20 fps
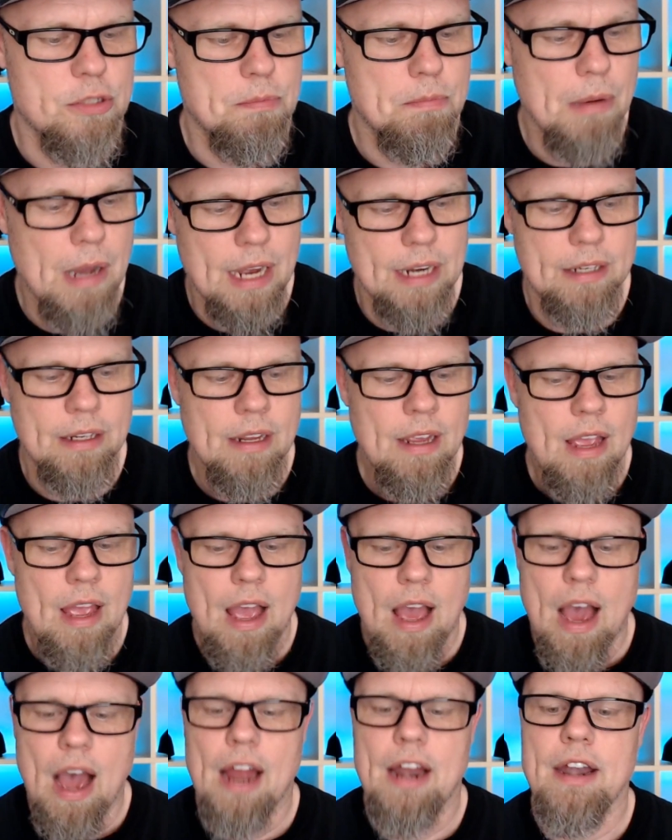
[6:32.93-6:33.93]
But
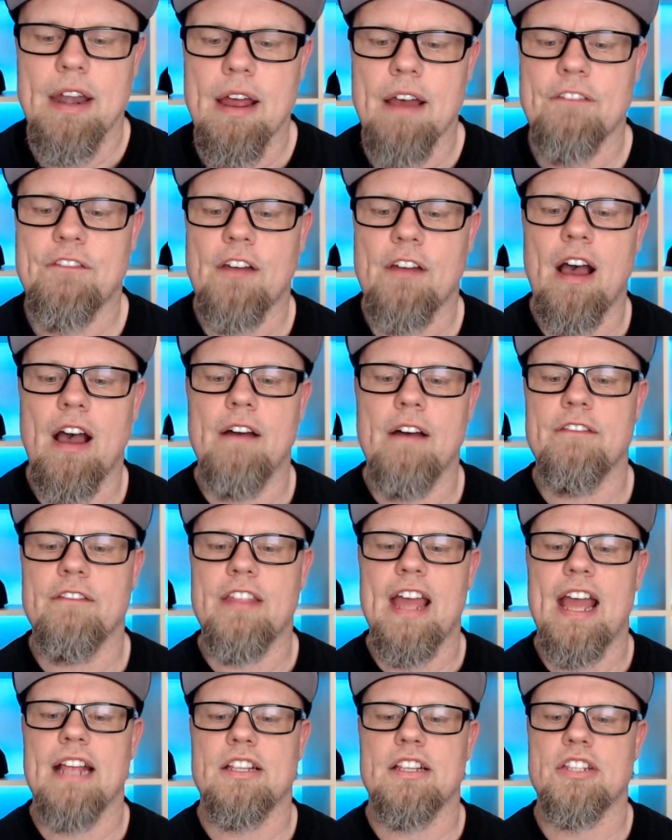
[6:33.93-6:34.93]
enough of
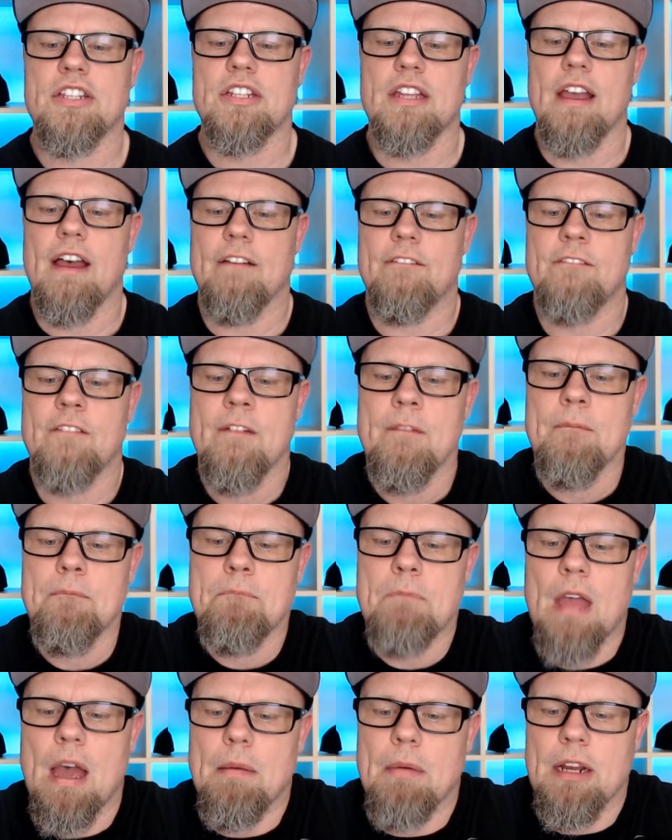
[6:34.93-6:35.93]
that stuff.
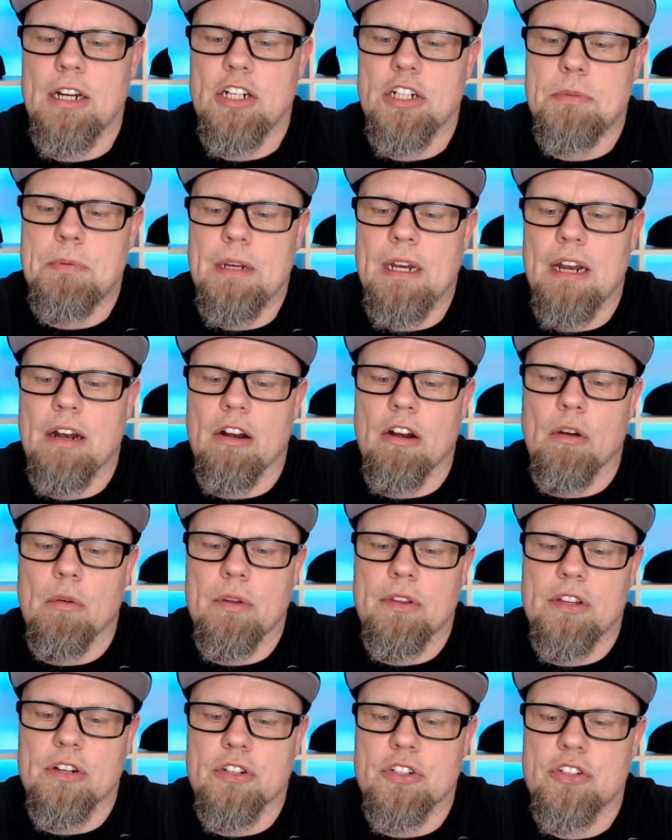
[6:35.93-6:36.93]
Might just be an error
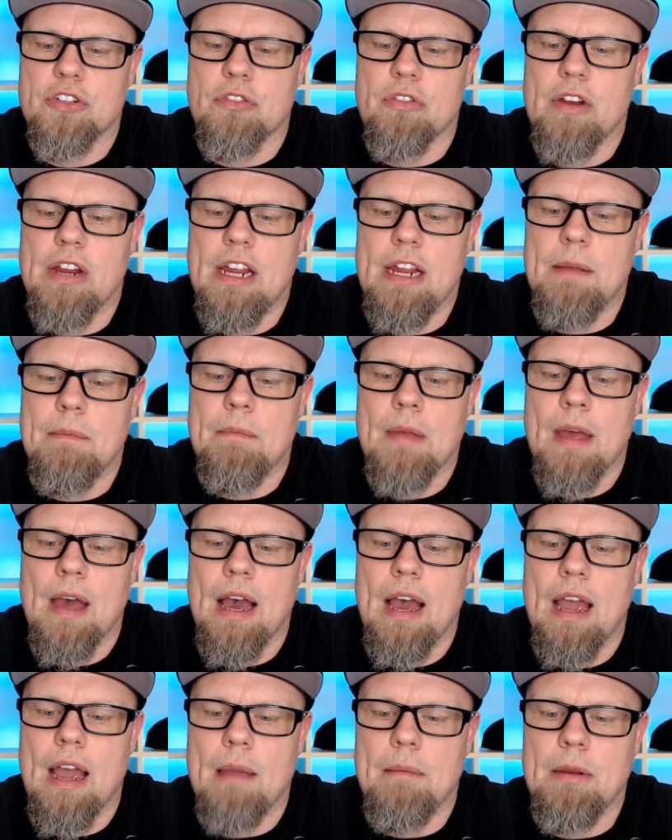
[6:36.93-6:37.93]
with your stream.
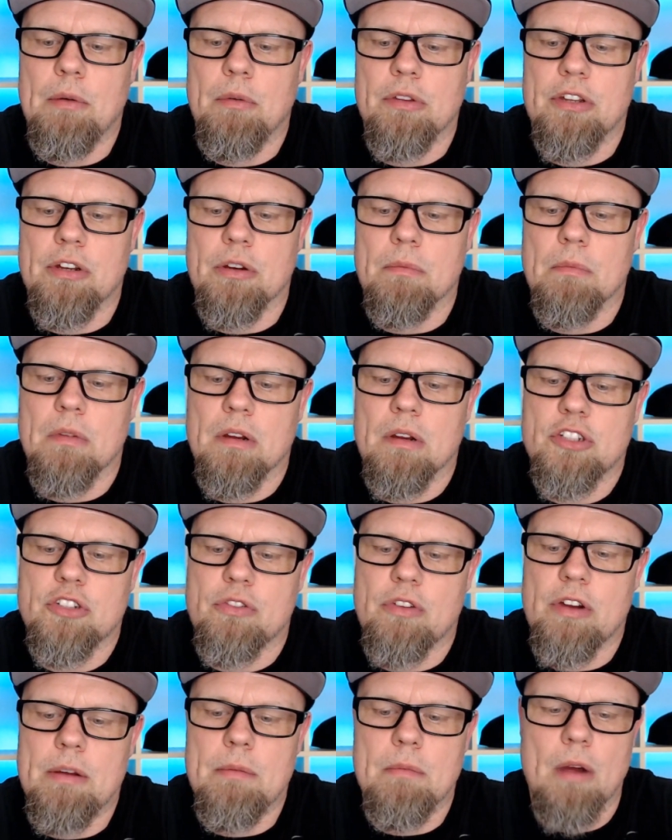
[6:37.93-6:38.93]
With your
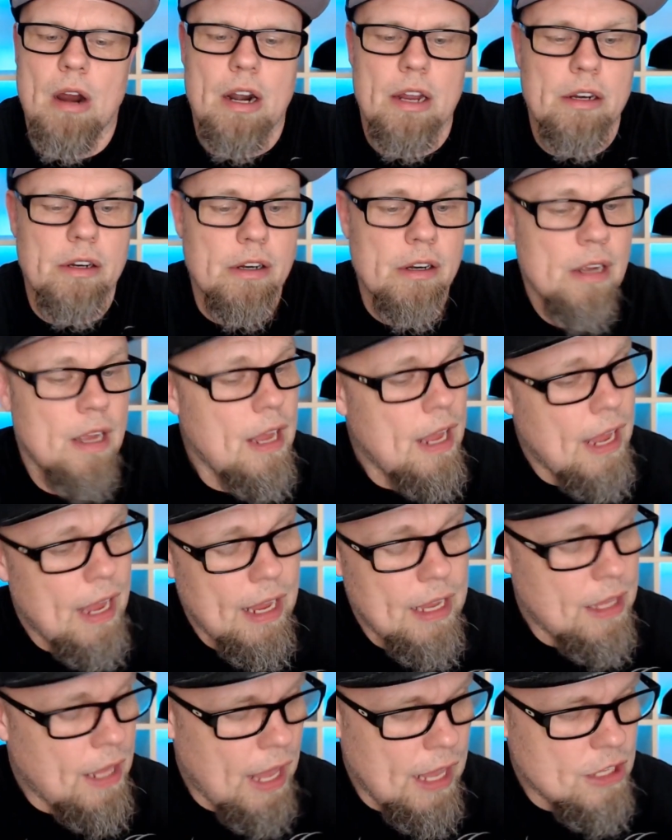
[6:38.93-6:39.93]
stream monitor.
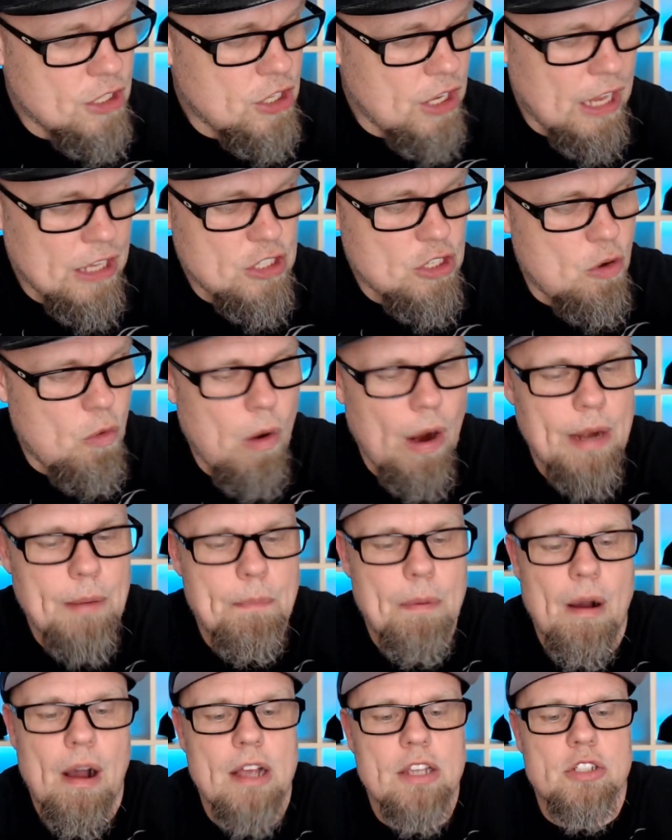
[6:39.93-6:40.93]
It's quite
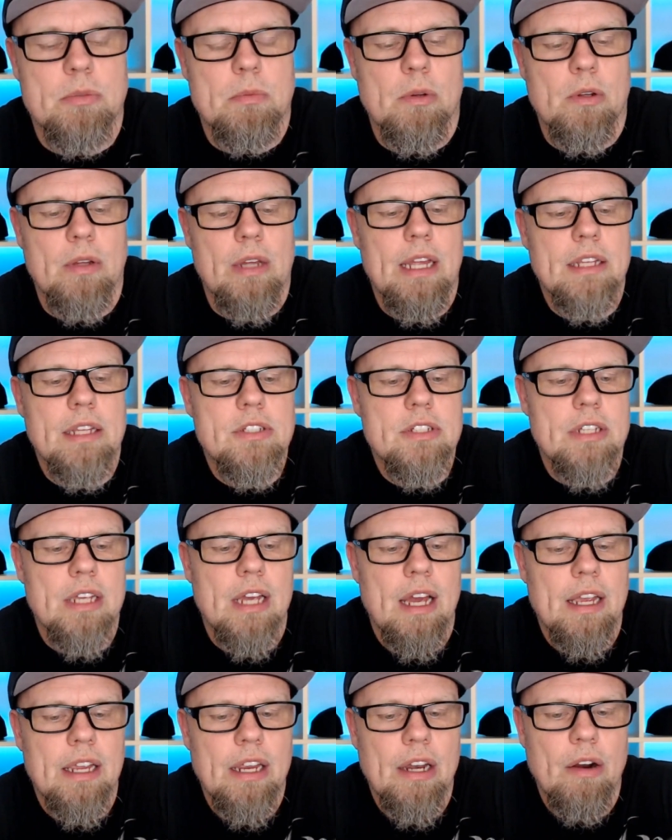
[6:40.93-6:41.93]
possible. It's
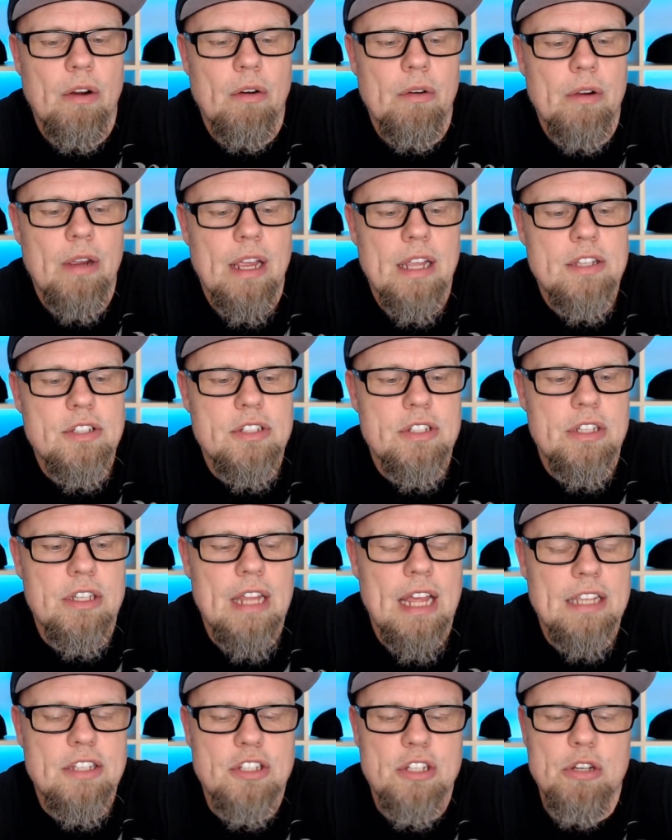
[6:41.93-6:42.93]

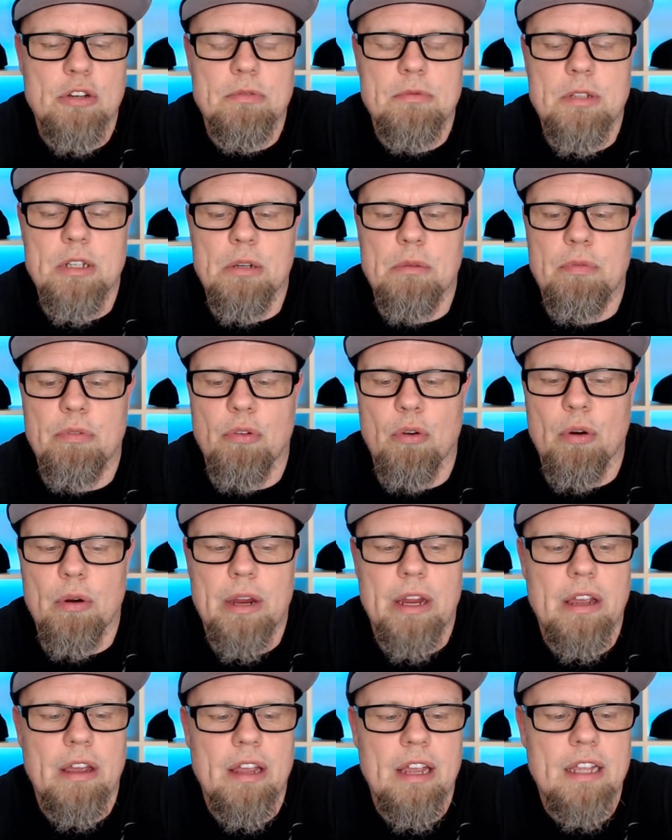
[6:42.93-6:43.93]
that's YouTube for
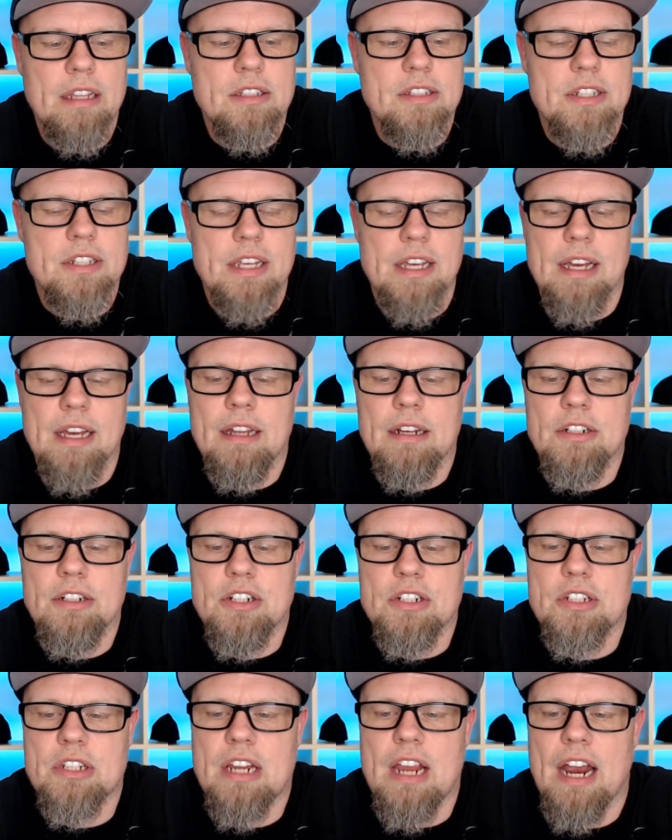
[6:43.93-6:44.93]
you. It's
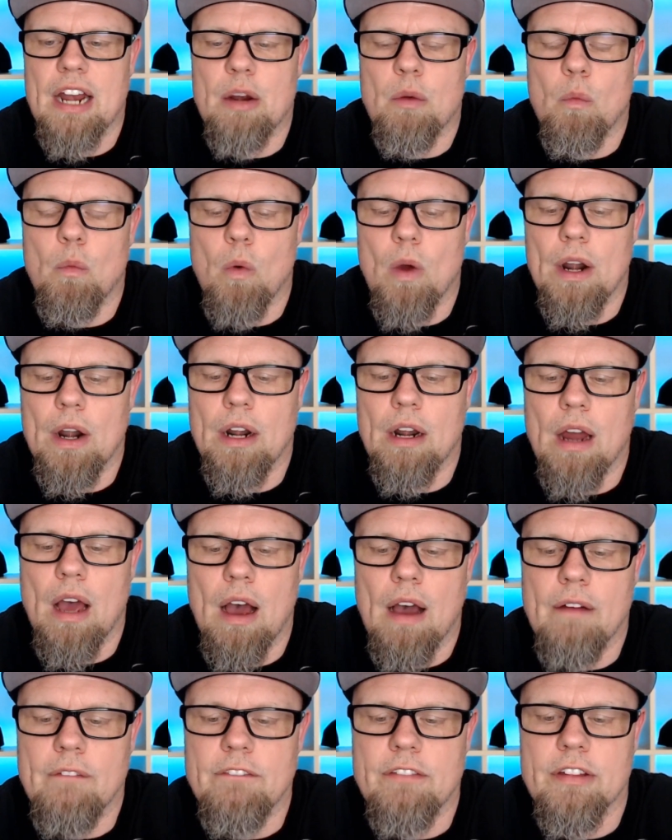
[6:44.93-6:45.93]
just kind of one
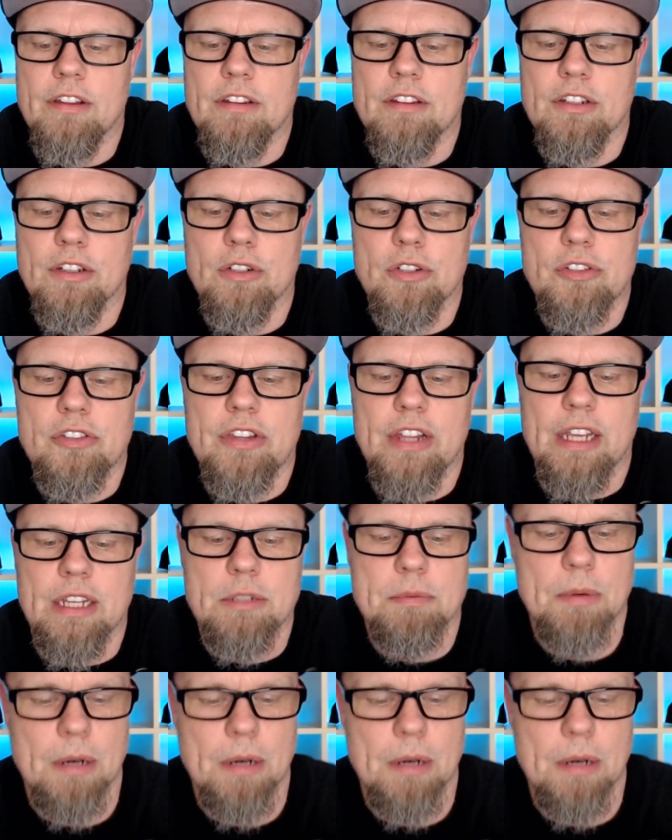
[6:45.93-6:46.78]
of those things.